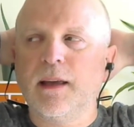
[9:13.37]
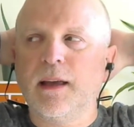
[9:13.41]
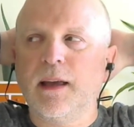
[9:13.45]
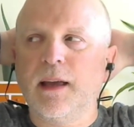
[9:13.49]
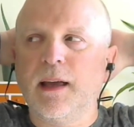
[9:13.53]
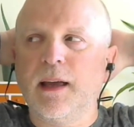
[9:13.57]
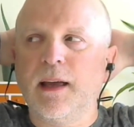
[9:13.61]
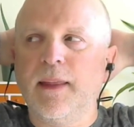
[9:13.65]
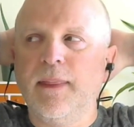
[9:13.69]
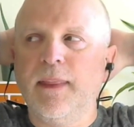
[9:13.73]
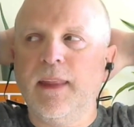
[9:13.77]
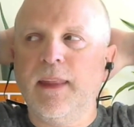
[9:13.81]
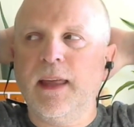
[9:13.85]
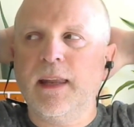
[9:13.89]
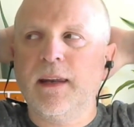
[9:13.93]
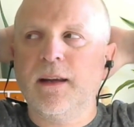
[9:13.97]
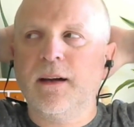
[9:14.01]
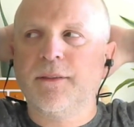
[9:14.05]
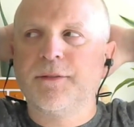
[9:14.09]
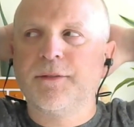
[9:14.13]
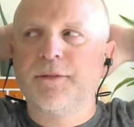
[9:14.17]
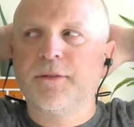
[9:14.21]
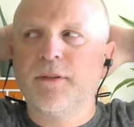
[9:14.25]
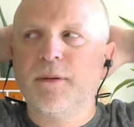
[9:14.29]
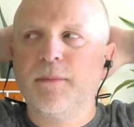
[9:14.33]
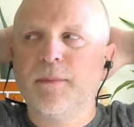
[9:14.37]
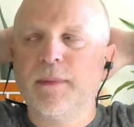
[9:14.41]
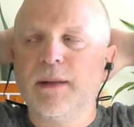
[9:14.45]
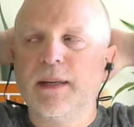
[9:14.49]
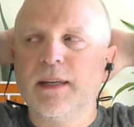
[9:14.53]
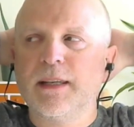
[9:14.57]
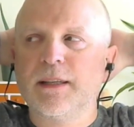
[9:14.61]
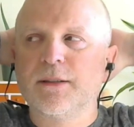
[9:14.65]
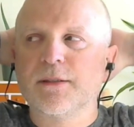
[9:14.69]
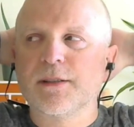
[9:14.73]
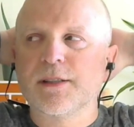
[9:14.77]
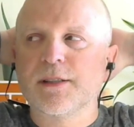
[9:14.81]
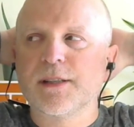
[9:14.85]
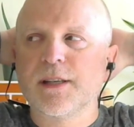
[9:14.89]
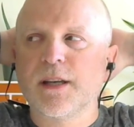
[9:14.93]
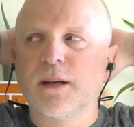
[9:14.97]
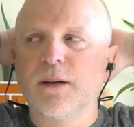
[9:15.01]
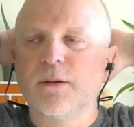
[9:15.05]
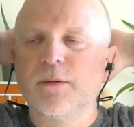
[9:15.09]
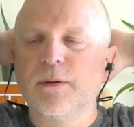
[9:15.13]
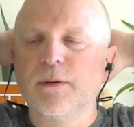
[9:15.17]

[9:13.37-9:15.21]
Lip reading: And then after a minute or so,